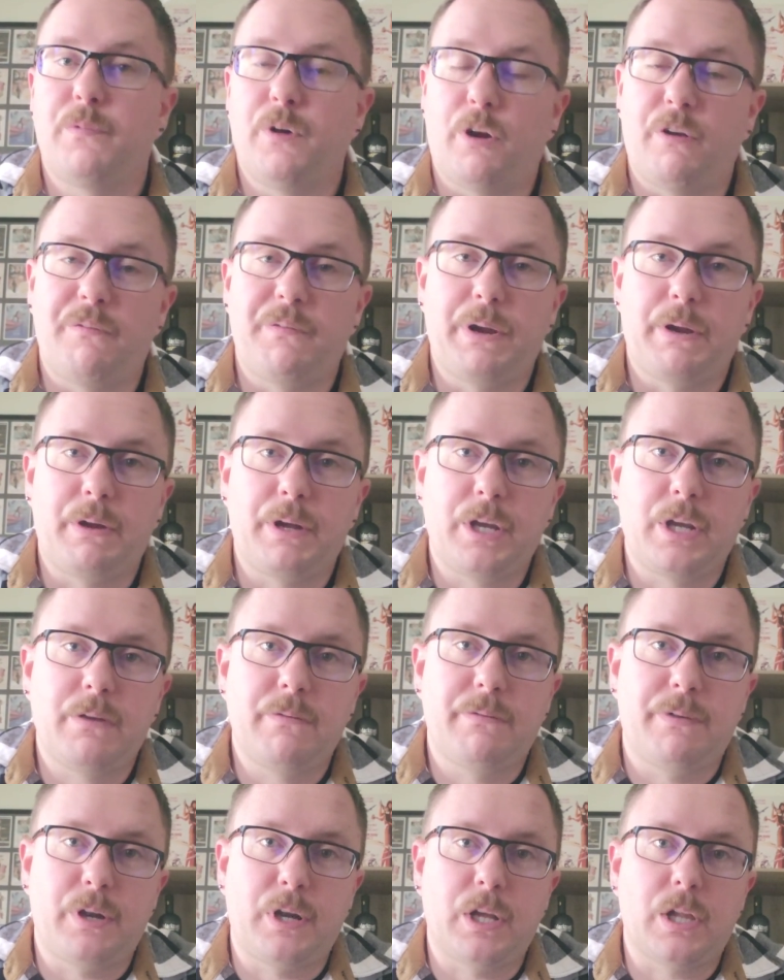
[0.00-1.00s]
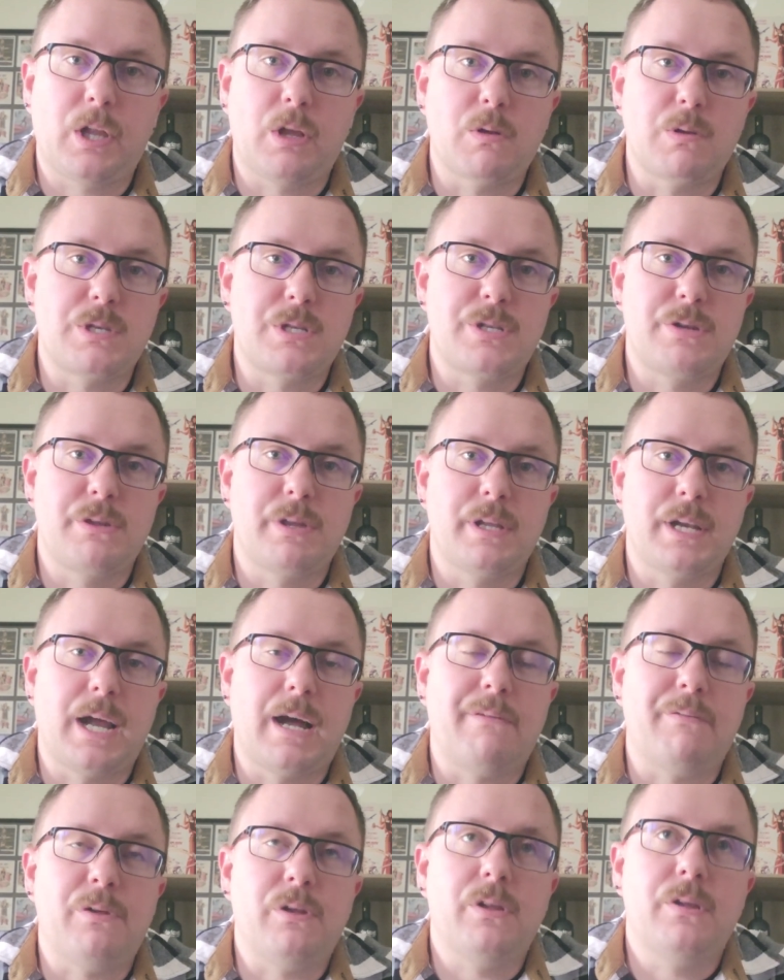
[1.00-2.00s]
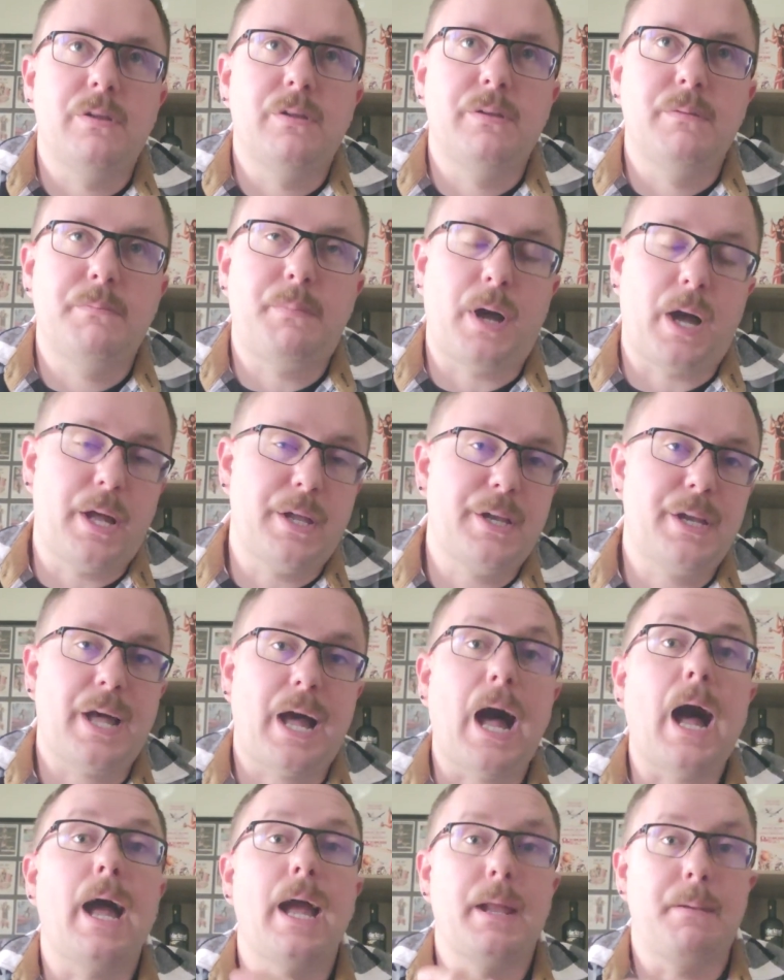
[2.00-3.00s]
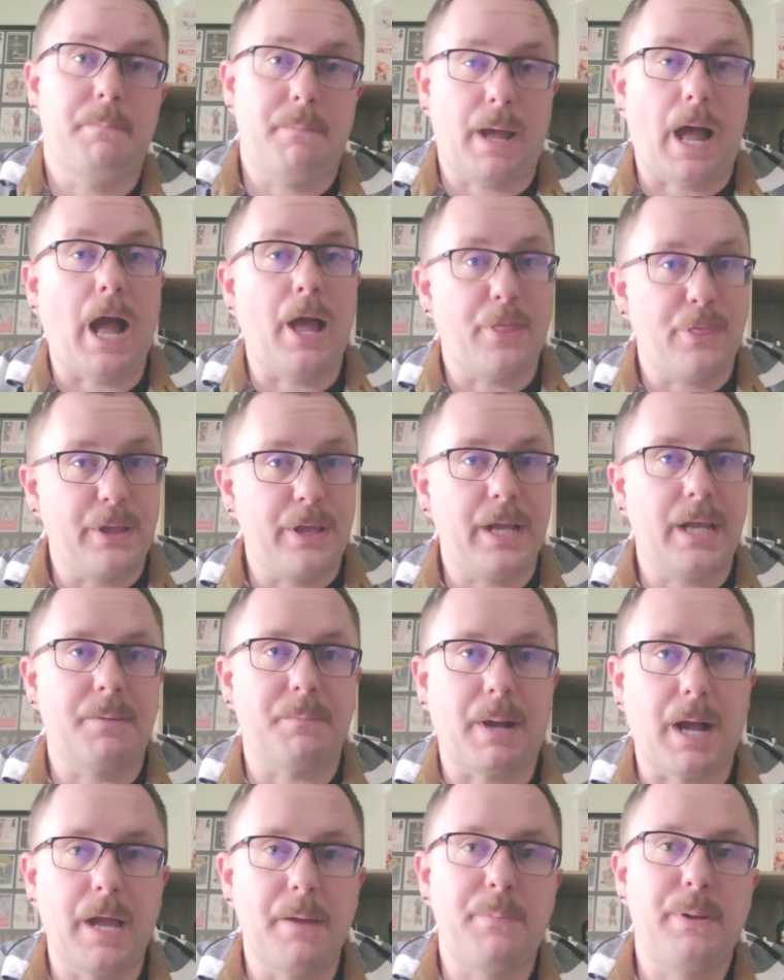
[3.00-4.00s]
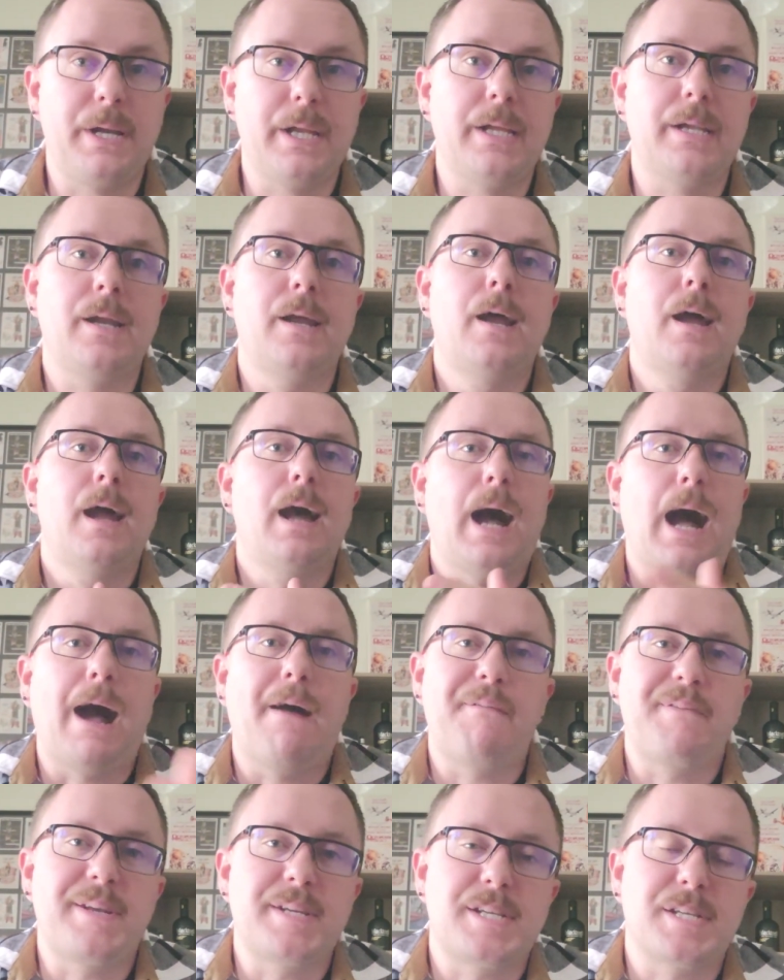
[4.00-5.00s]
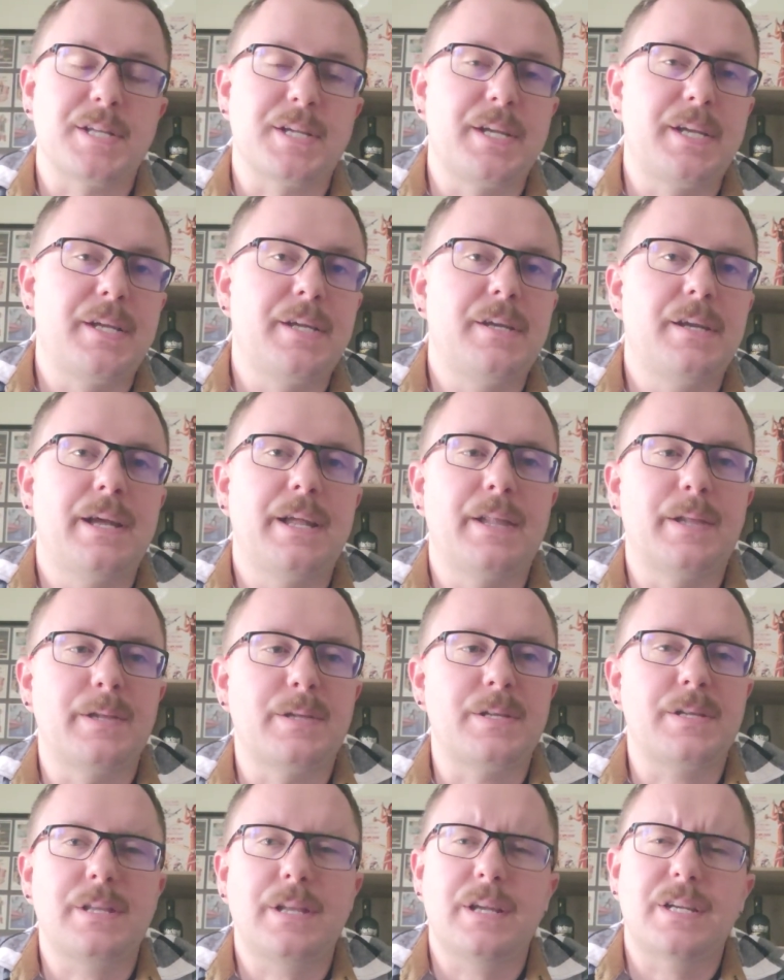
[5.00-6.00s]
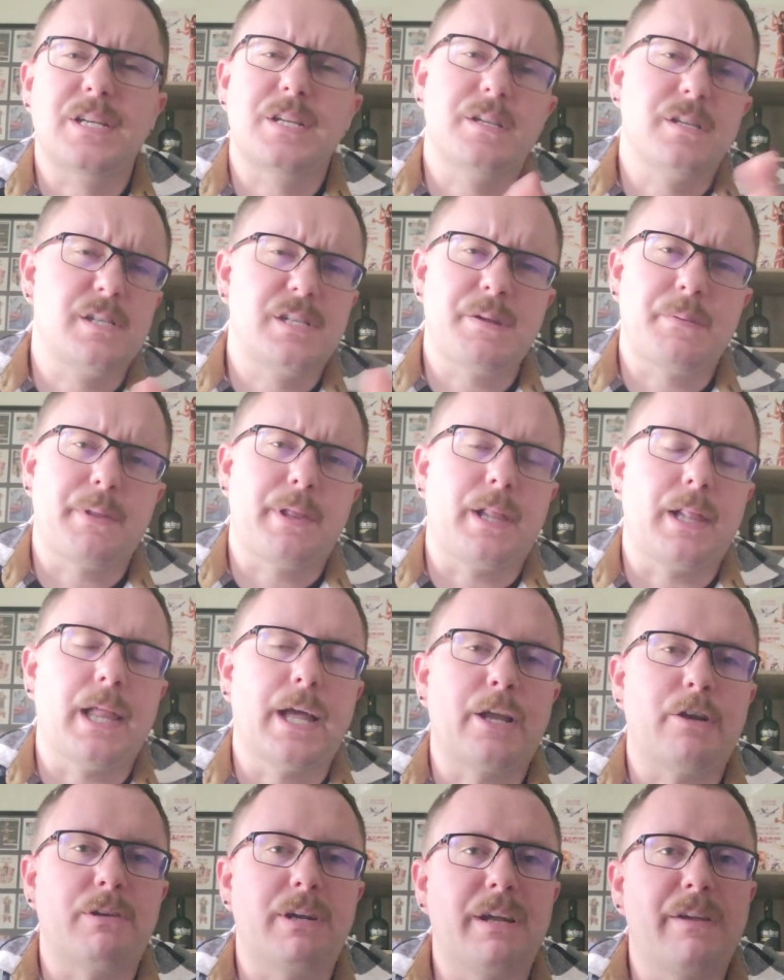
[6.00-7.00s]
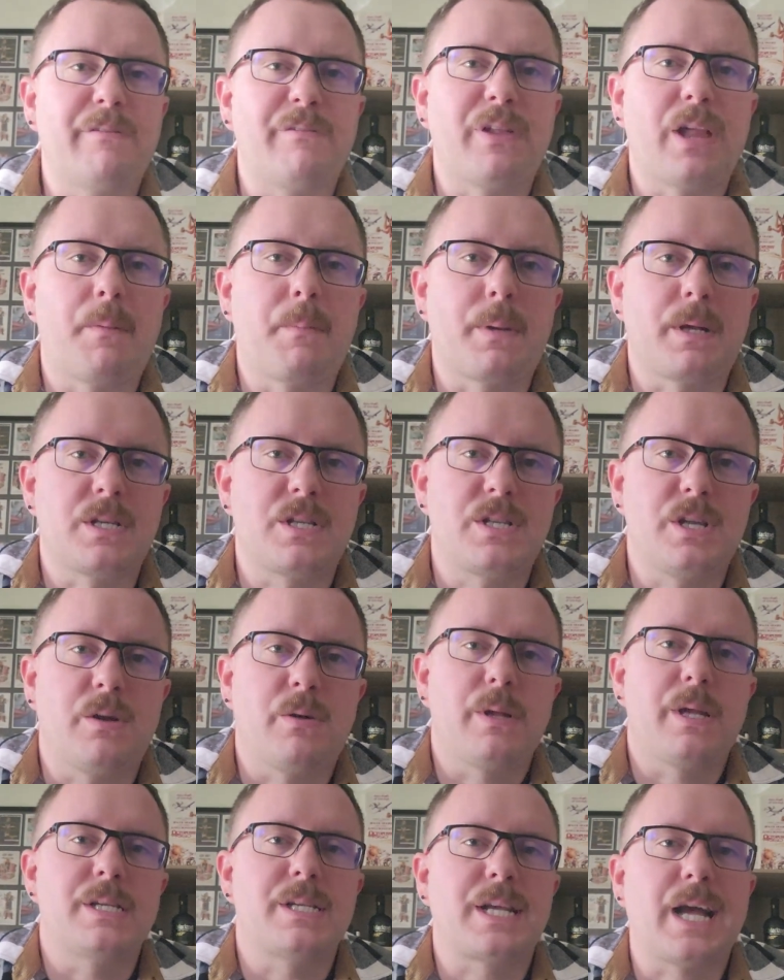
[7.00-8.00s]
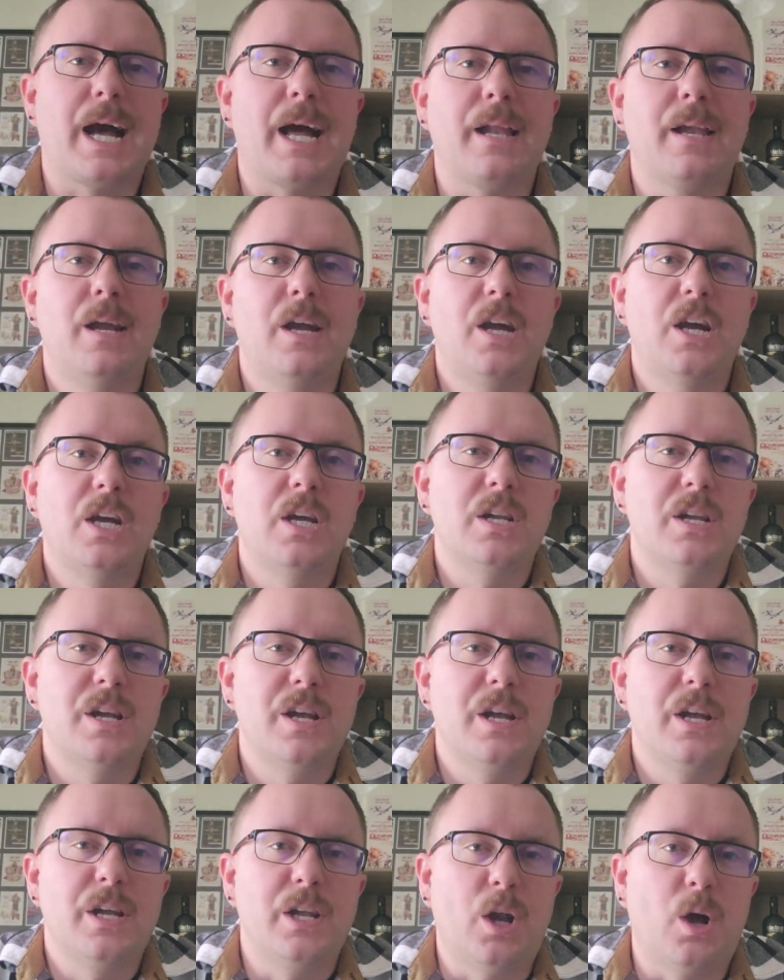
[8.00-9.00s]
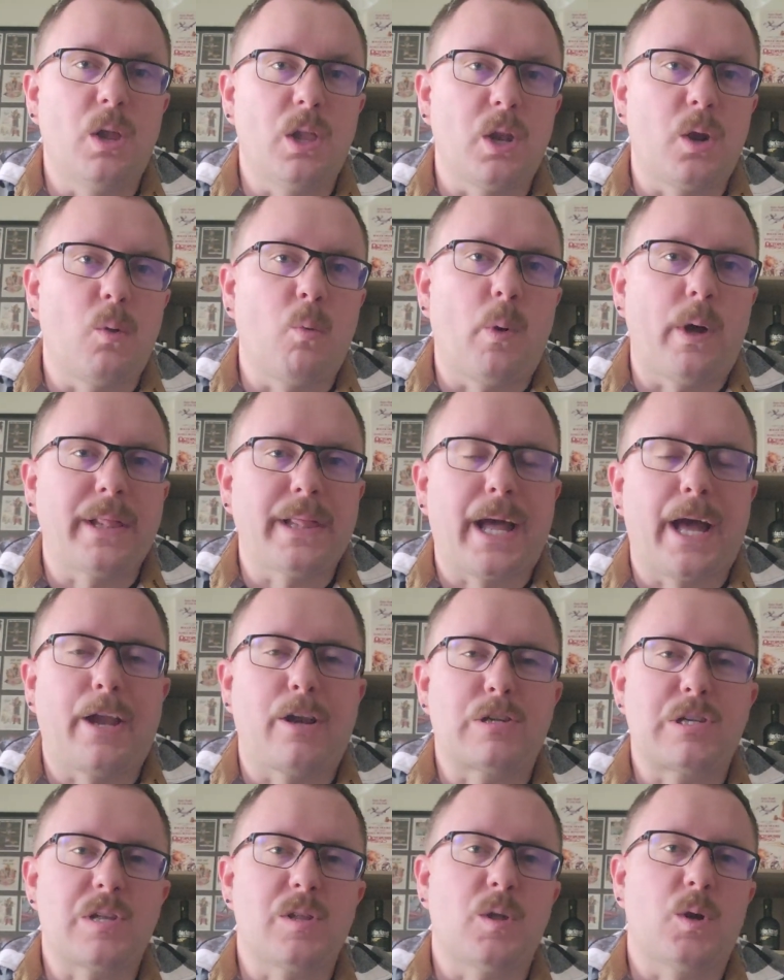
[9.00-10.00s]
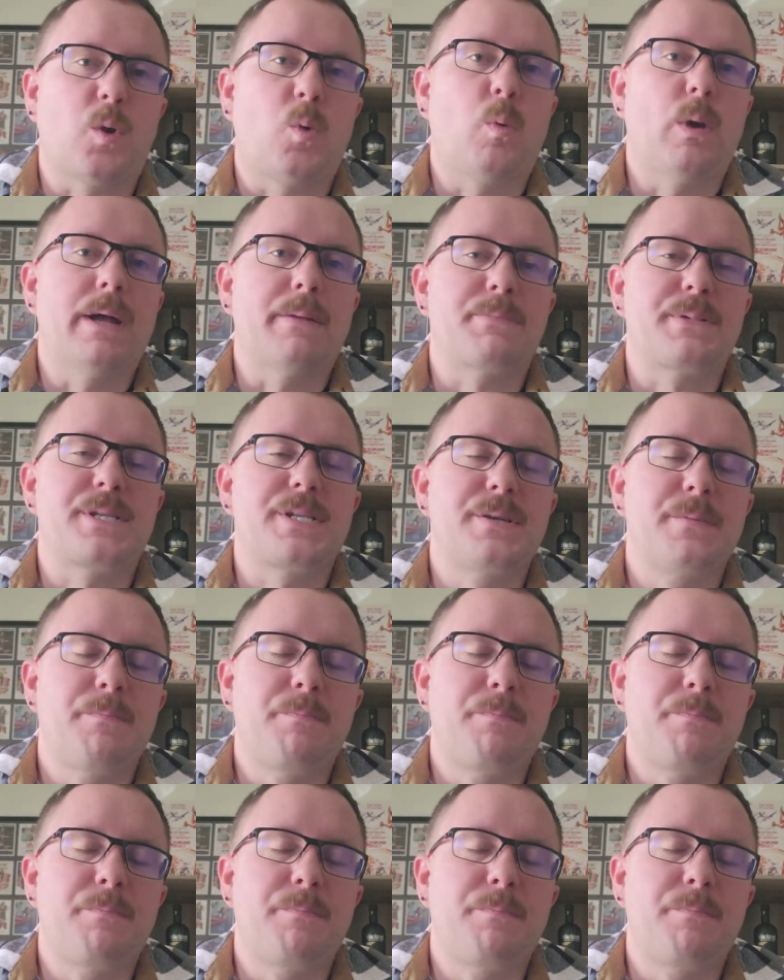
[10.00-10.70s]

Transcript: very, very close to the novel Bond, and I think, in my opinion, obviously in some of the later Ian Flemings, he's got little one-liners, little quips,